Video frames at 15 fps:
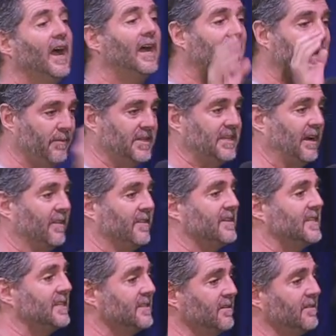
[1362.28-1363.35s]
And let me tell you
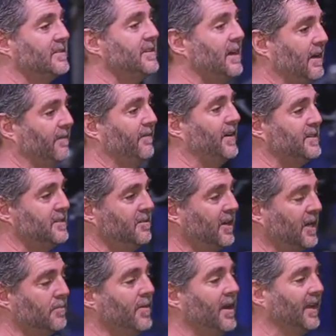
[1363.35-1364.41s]
this there's no sacrifice you
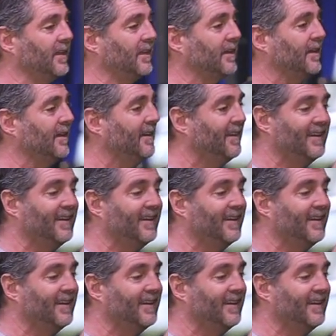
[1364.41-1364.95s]
can make